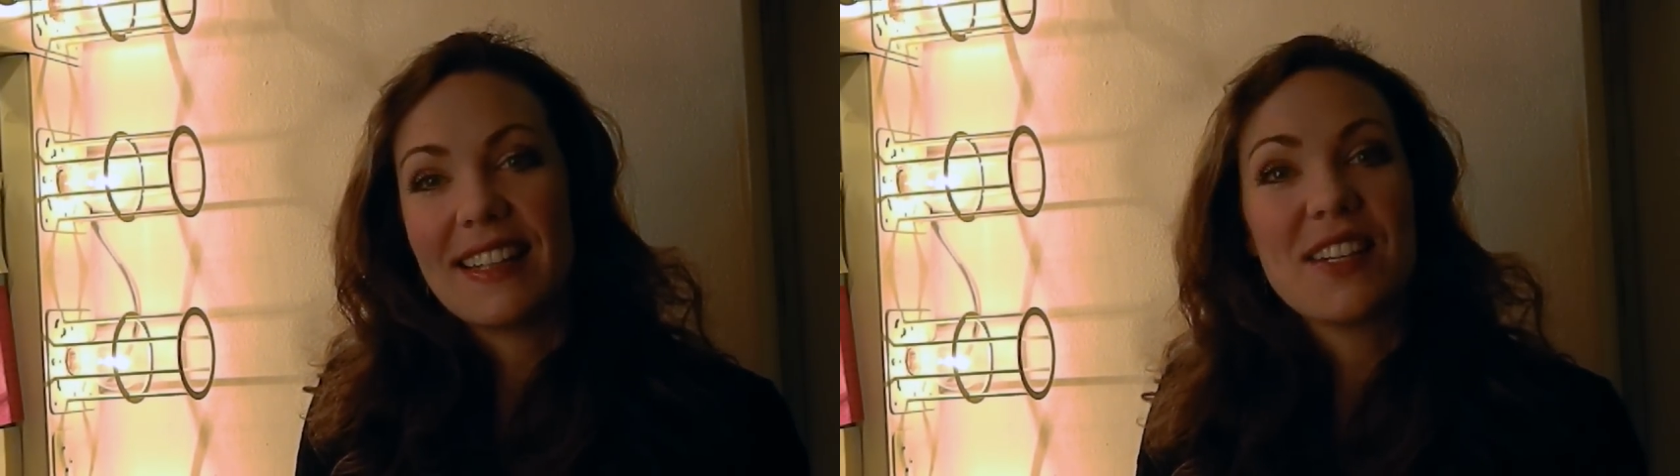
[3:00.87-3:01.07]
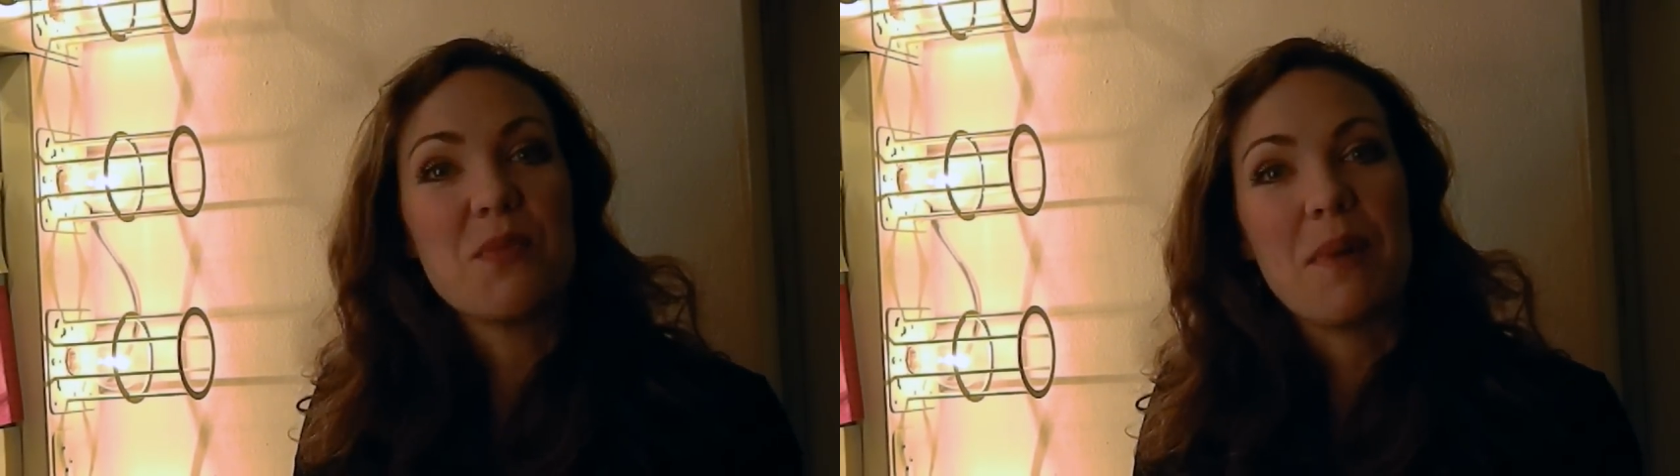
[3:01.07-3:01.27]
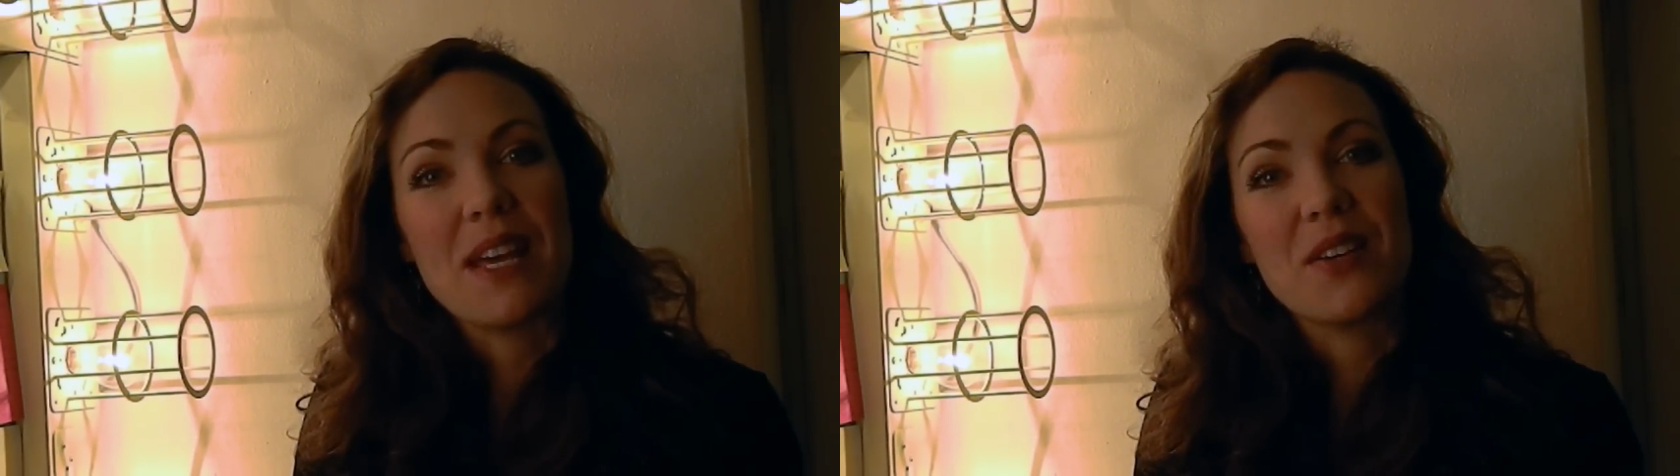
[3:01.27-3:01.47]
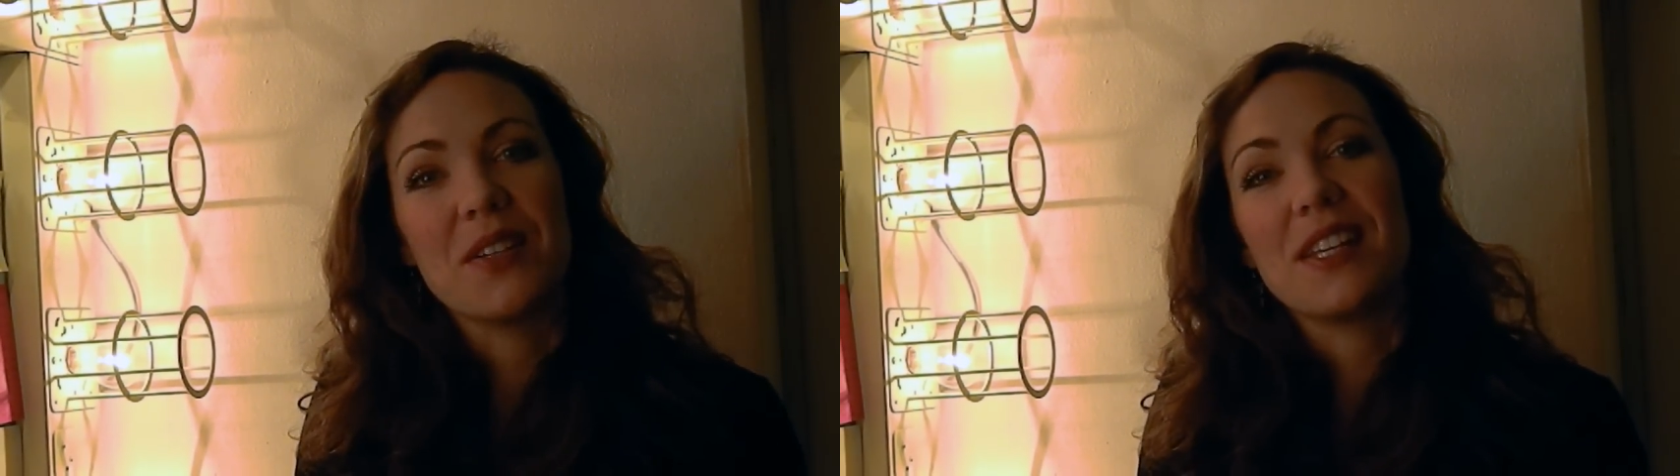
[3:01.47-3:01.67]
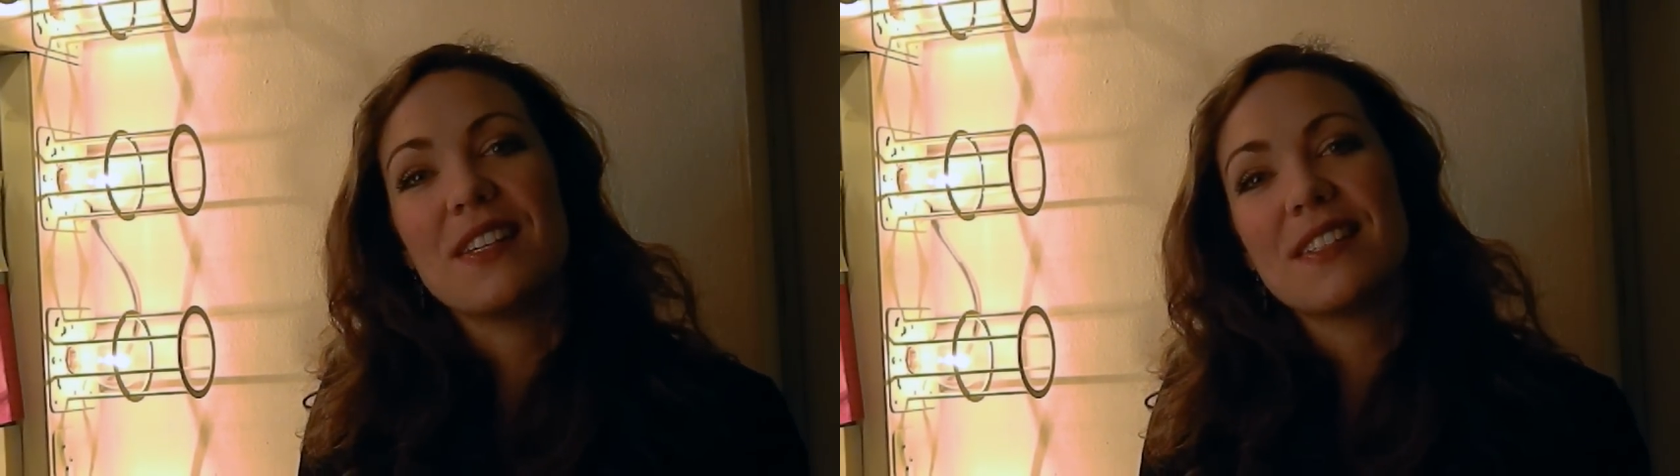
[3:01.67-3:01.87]
like to bake
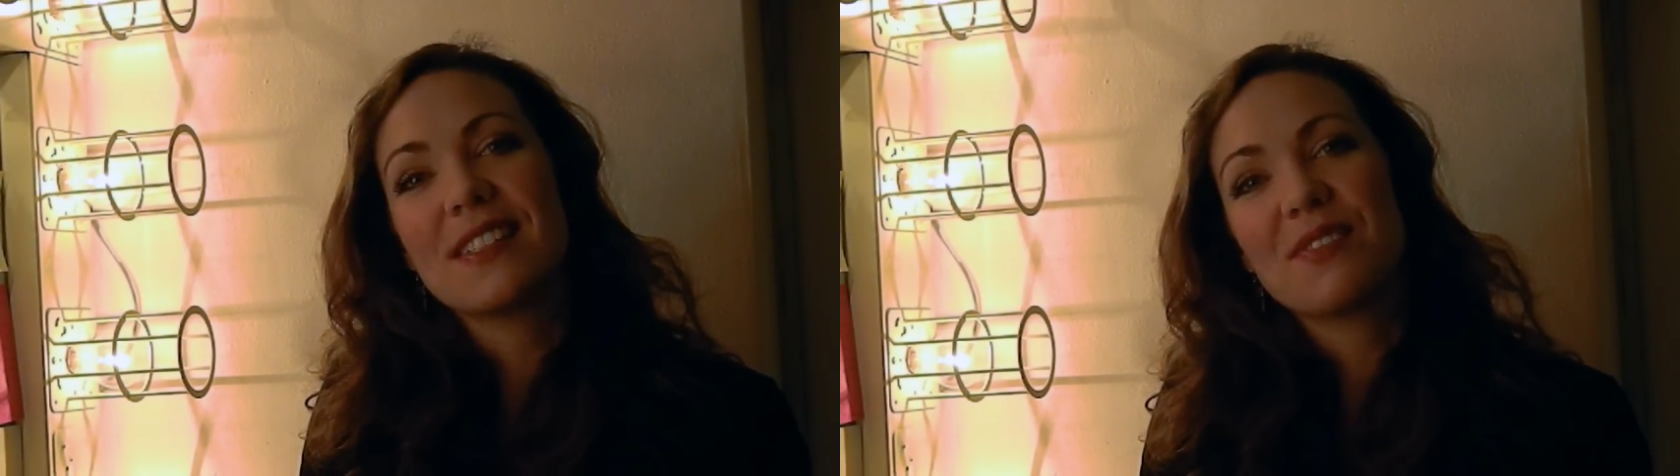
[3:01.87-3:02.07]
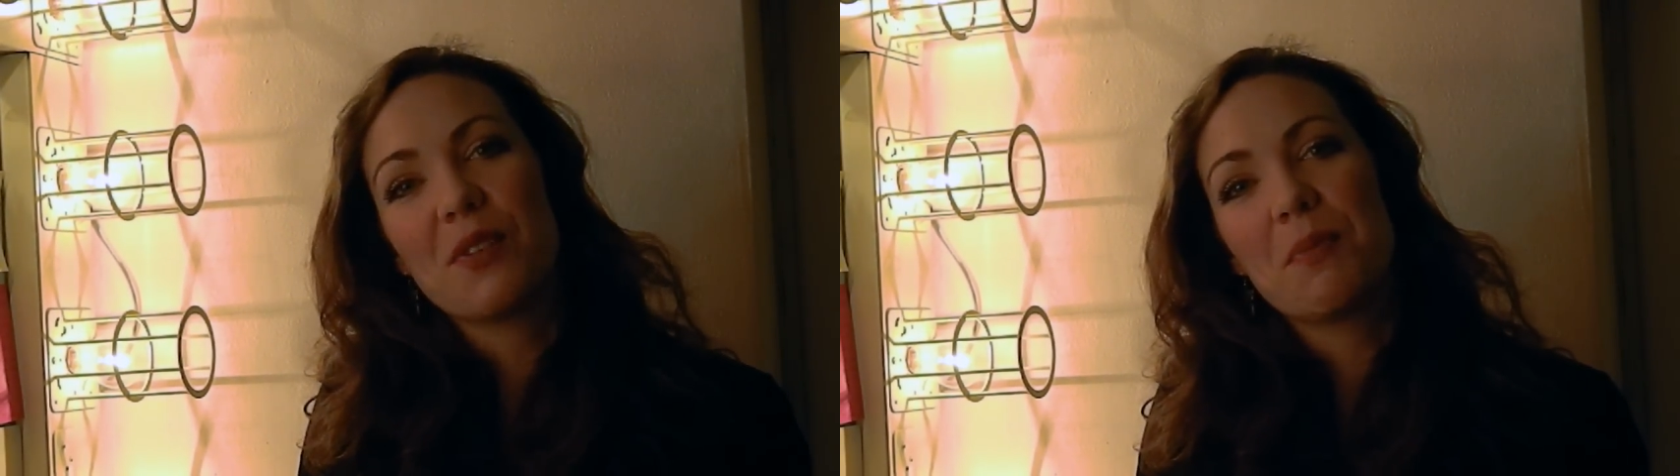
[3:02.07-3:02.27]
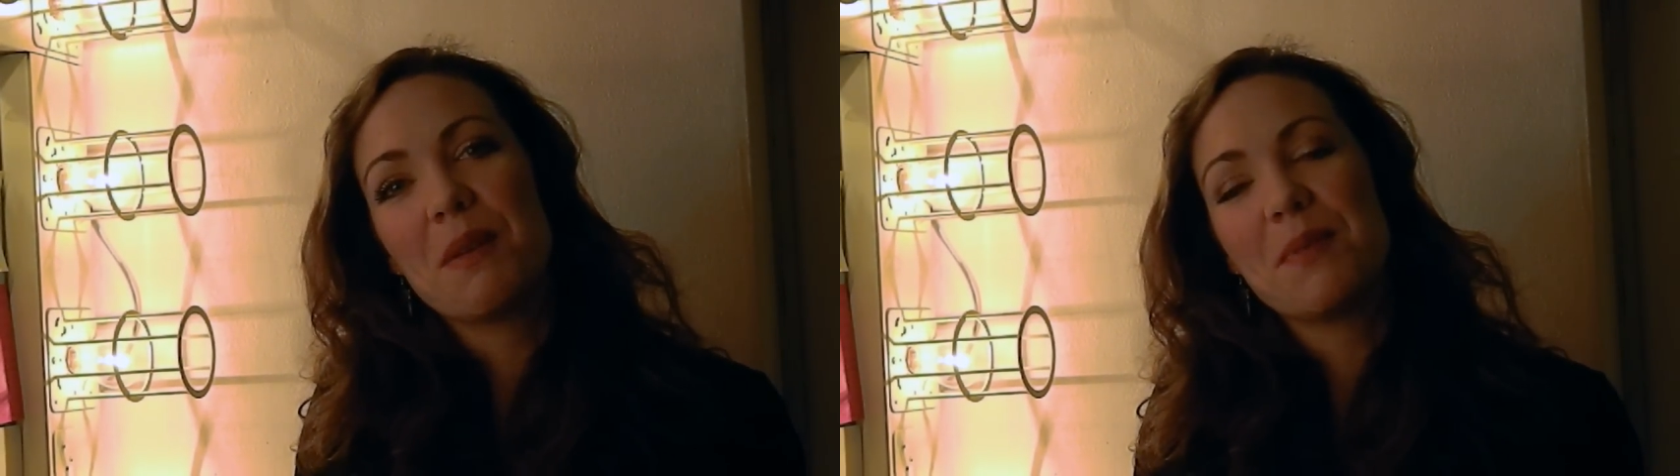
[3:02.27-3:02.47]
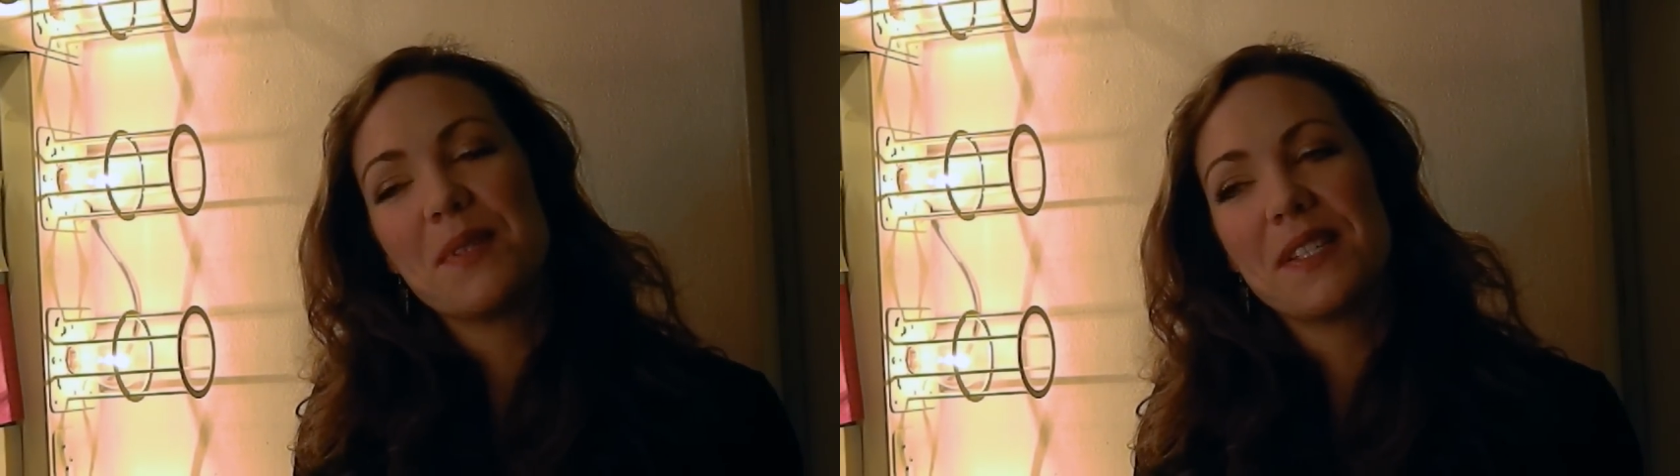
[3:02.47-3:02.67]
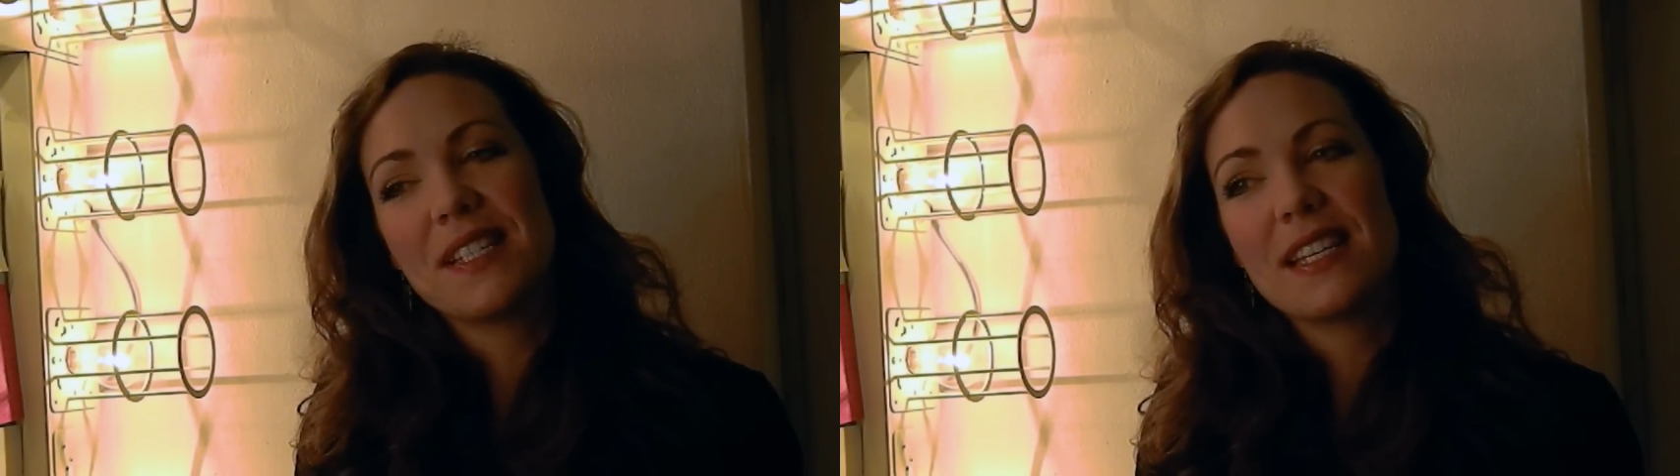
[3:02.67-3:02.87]
cookies for people.